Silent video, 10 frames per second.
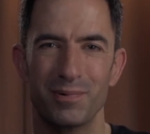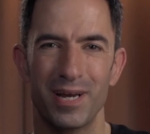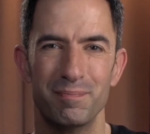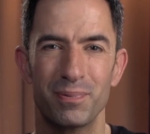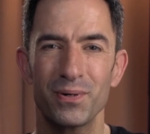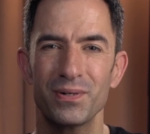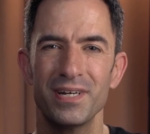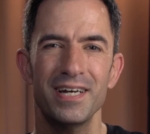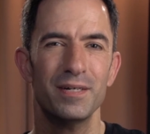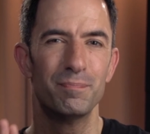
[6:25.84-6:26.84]
Brad Bird,
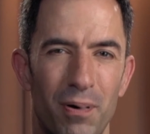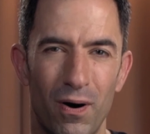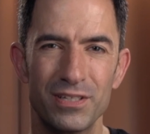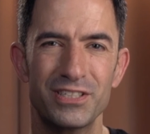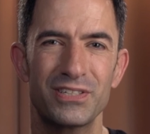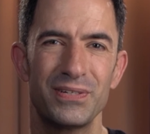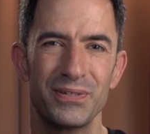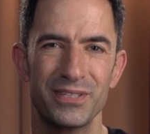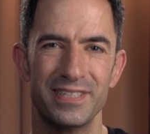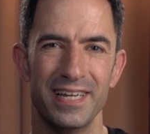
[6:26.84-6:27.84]
pause to clear
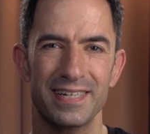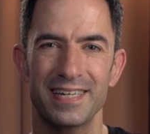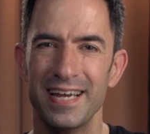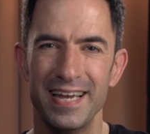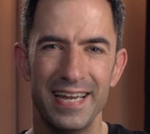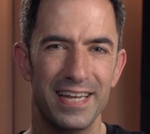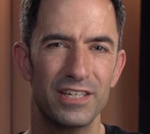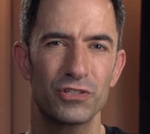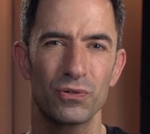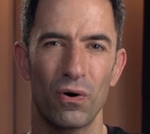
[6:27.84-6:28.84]
the deck,
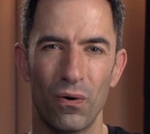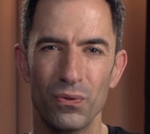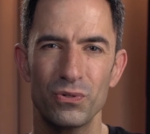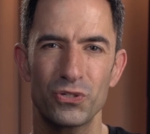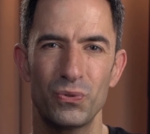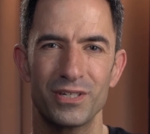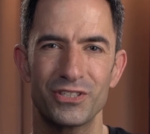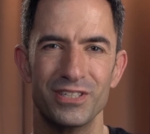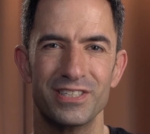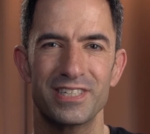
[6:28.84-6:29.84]
answer all those
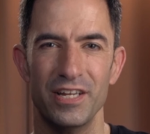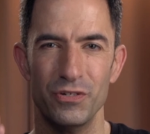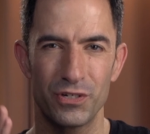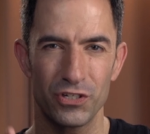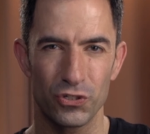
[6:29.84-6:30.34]
questions, and you can